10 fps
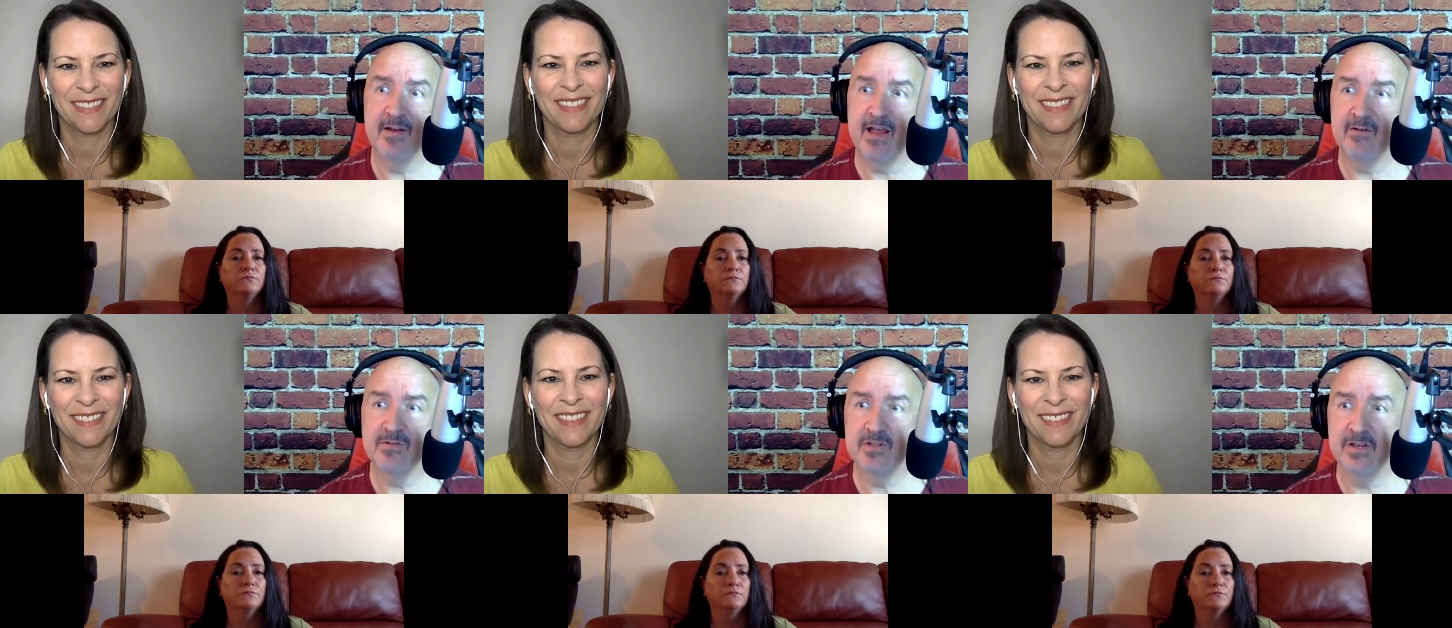Speaker 1: I
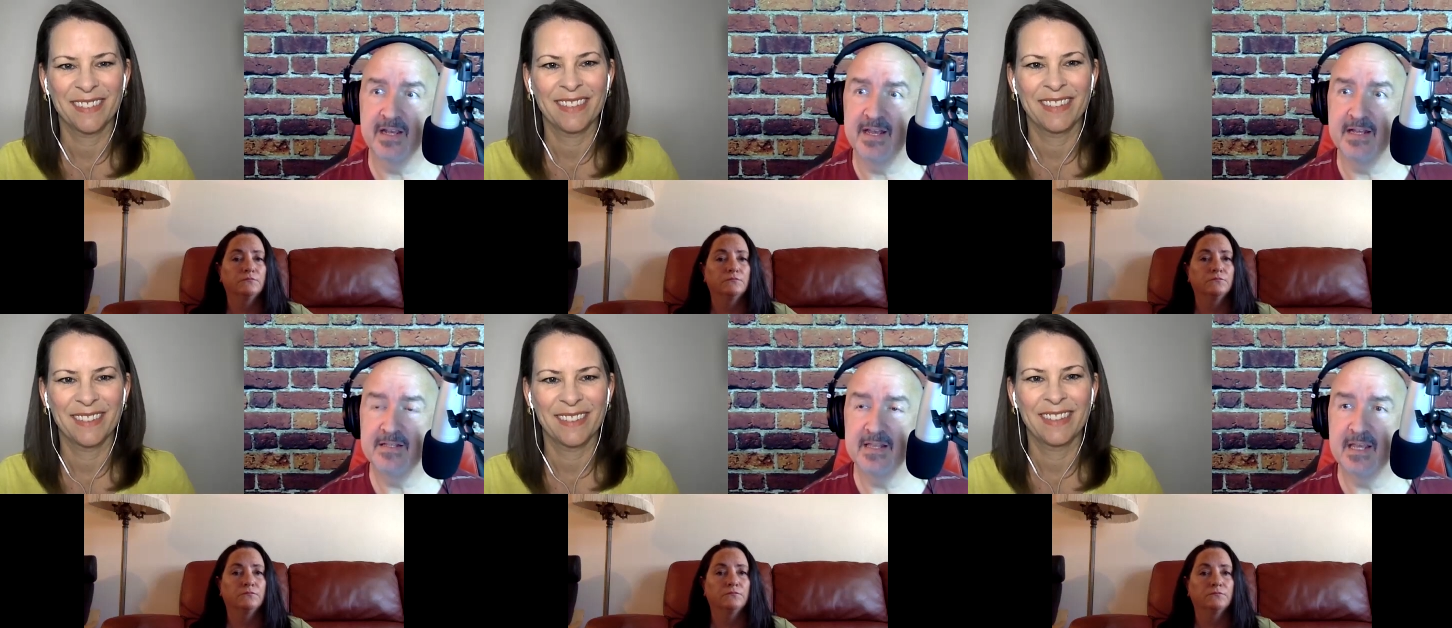was looking at
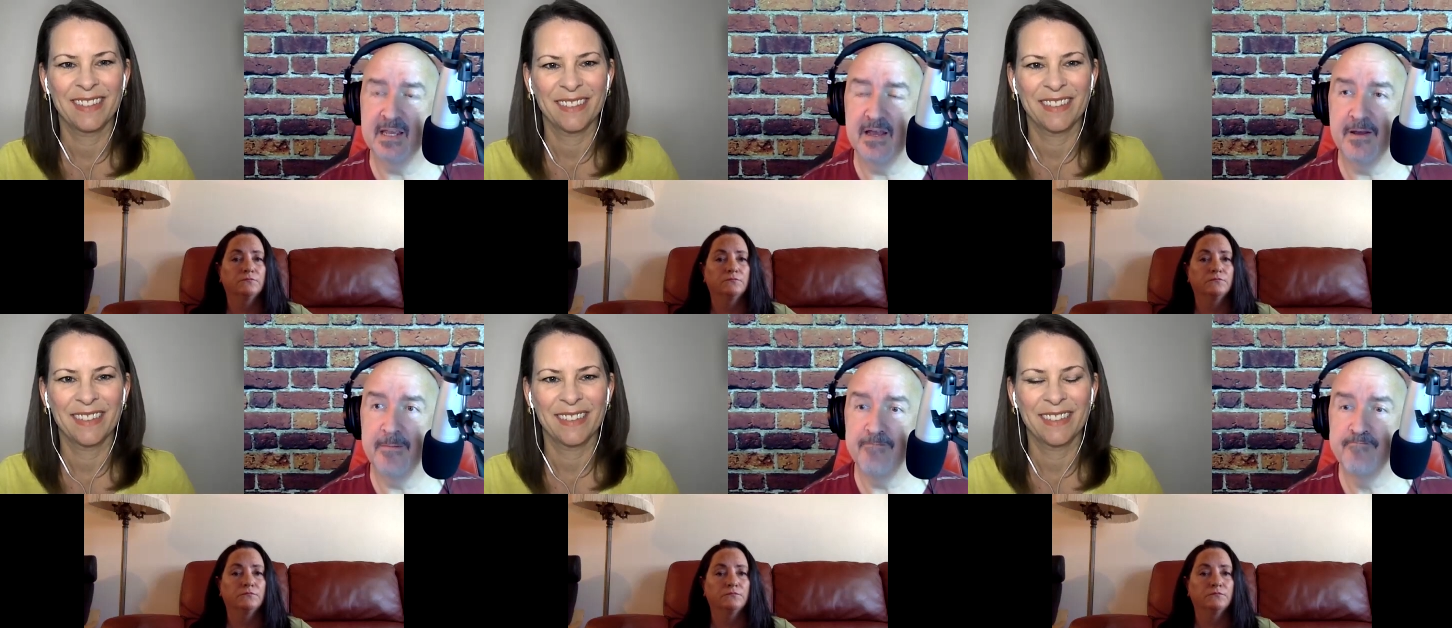the
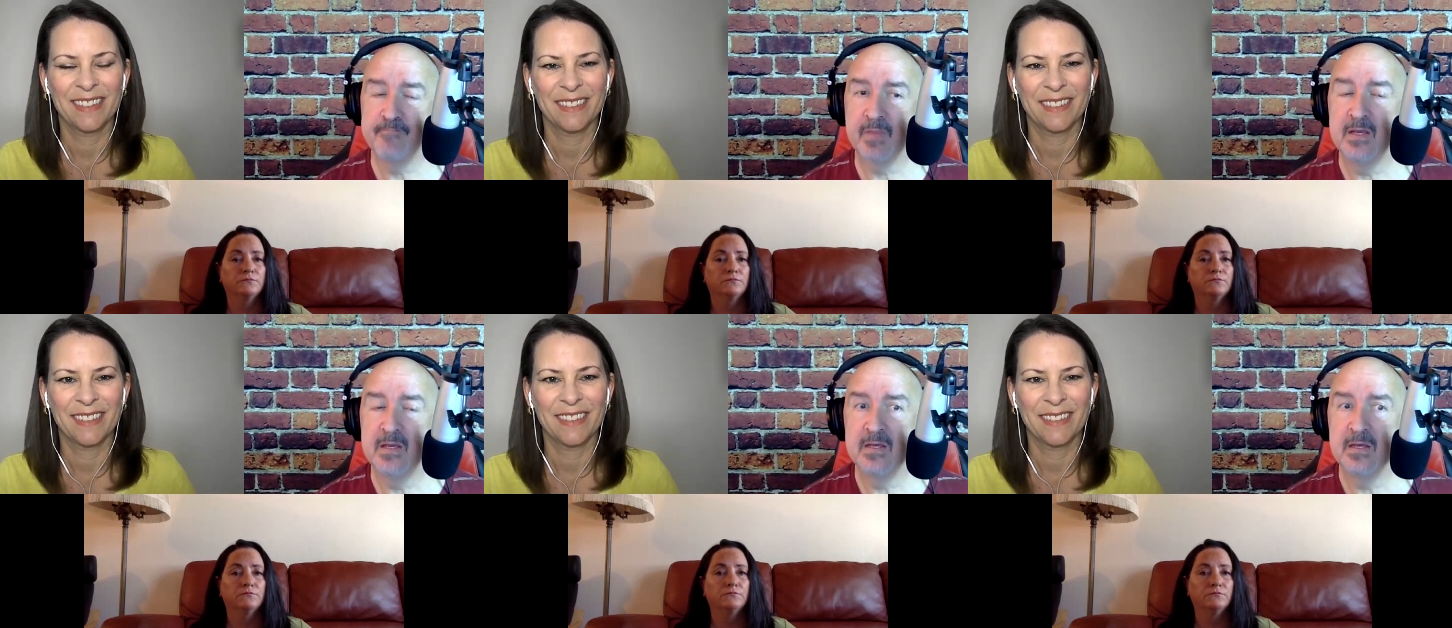um,
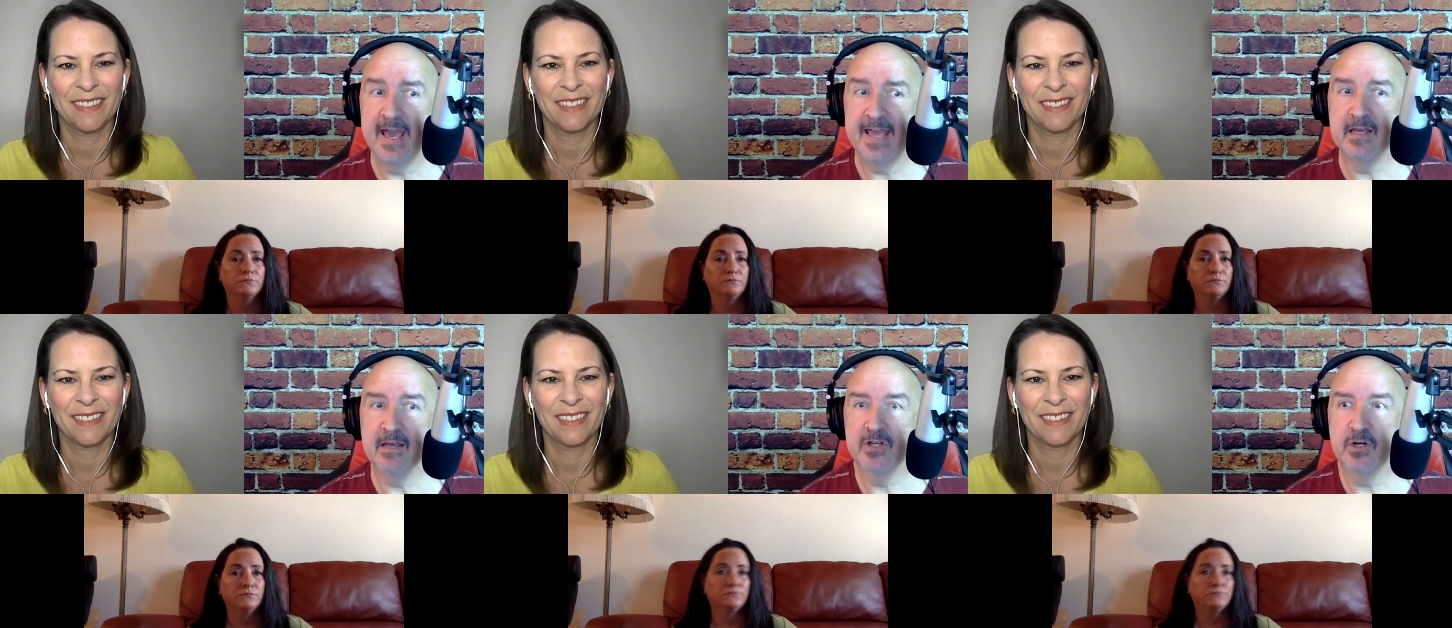
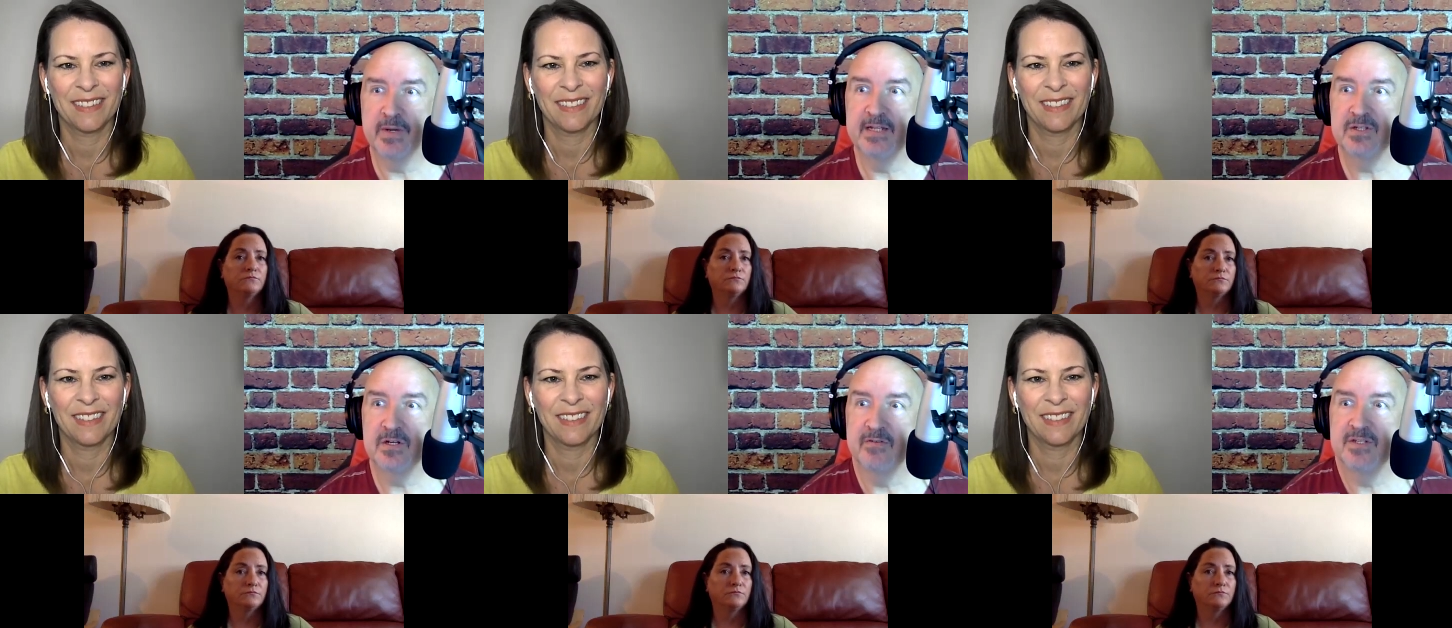hanging of the green
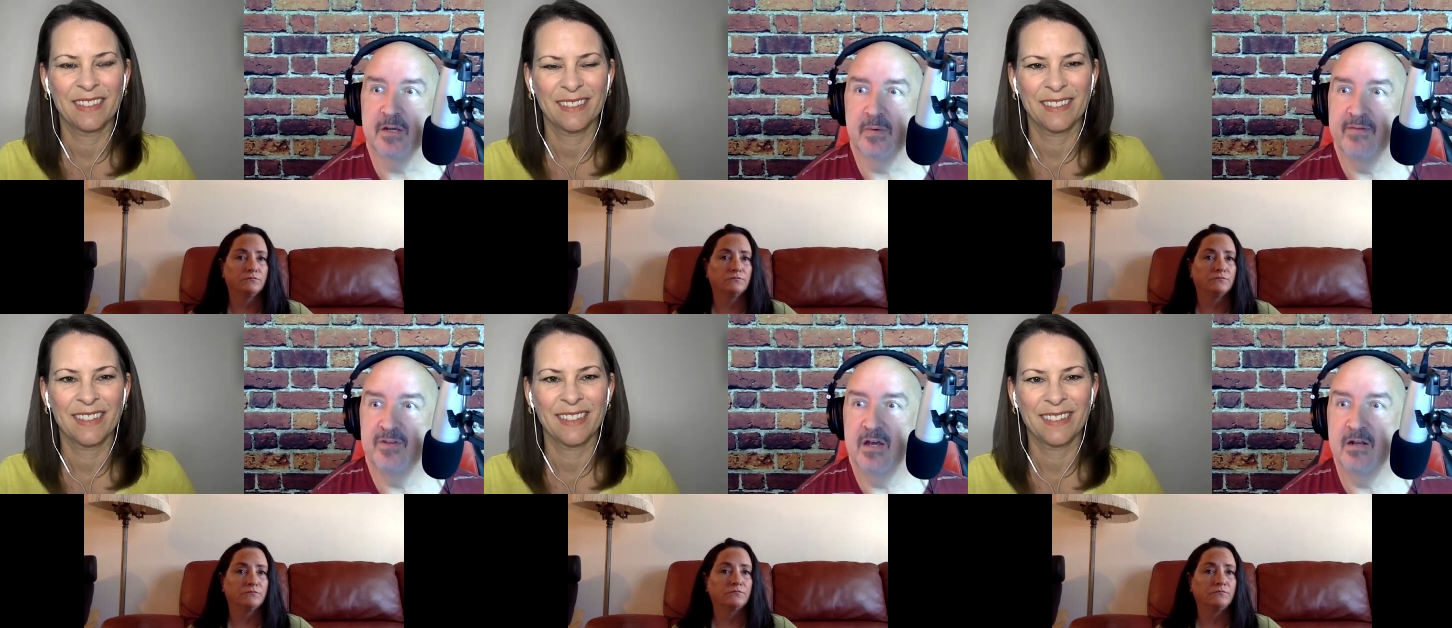service that we've
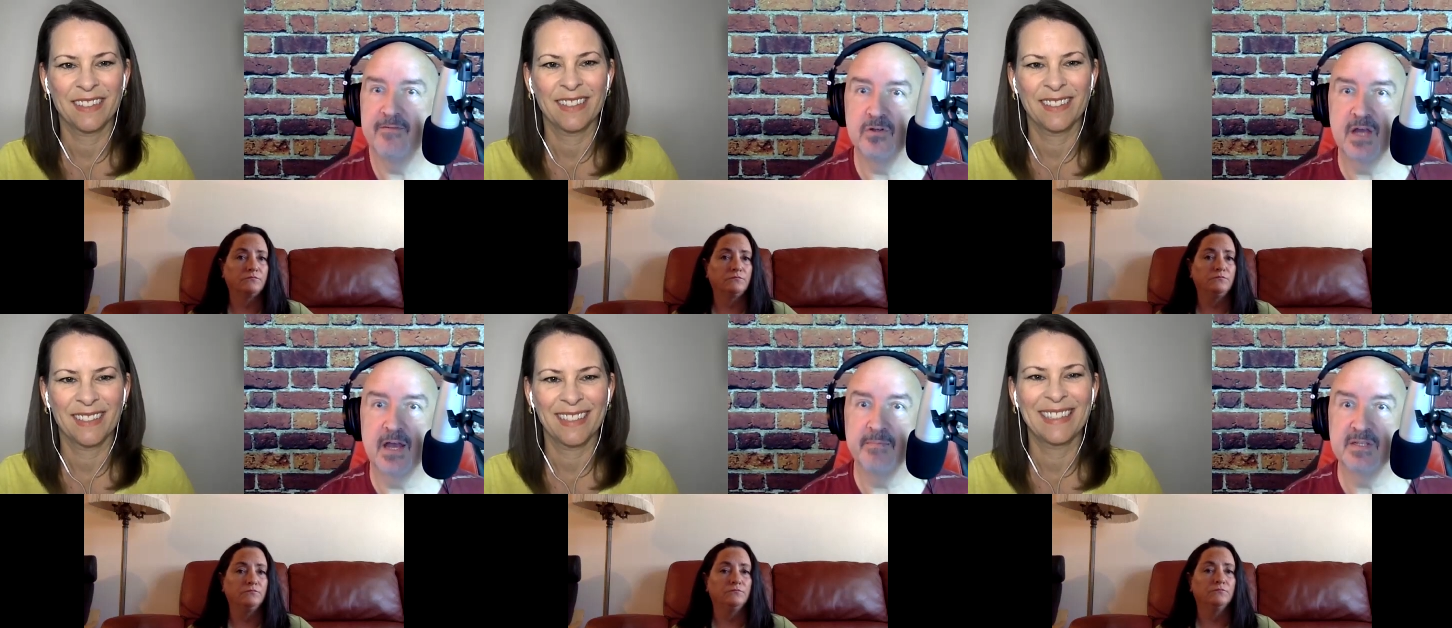done a few
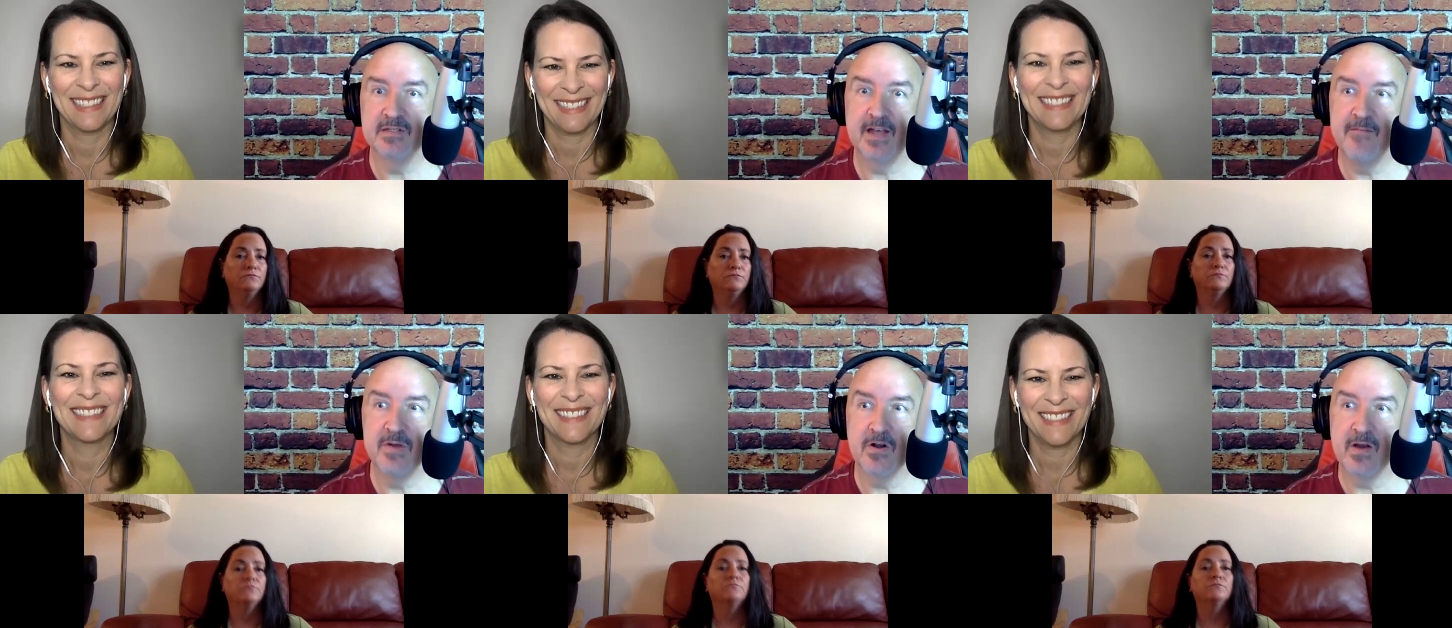times since I've
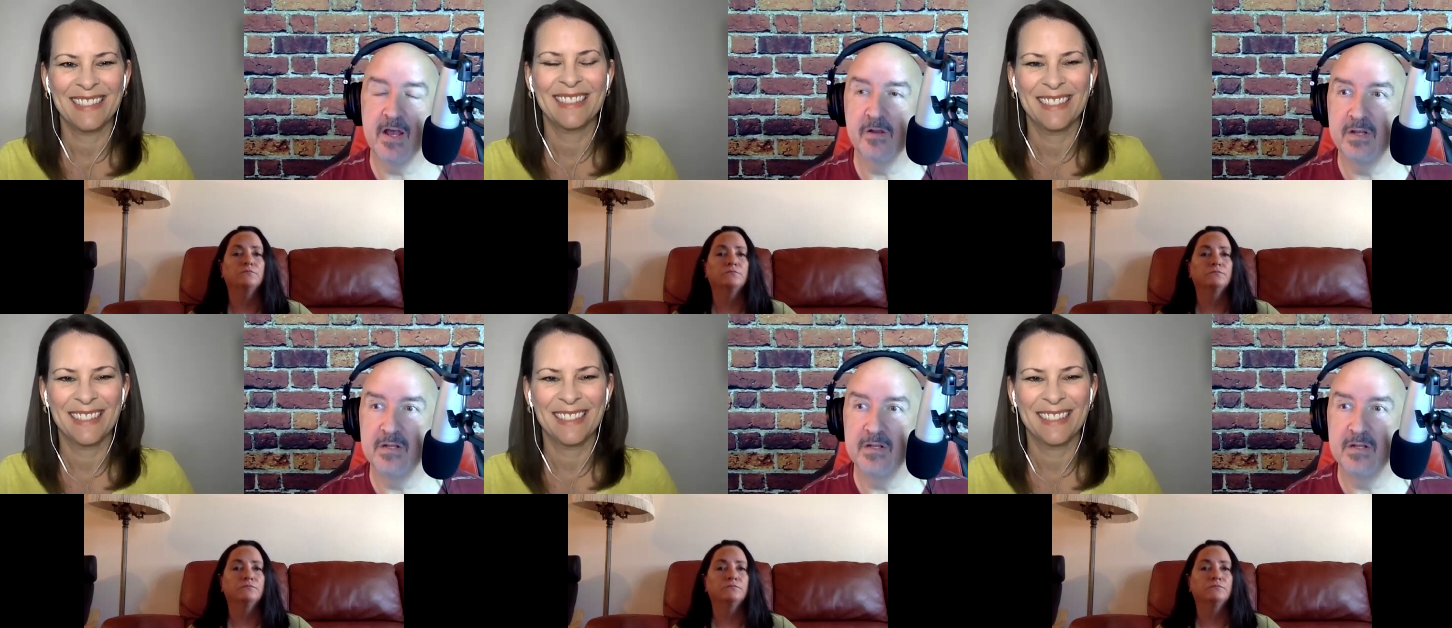been around, mm-hmm.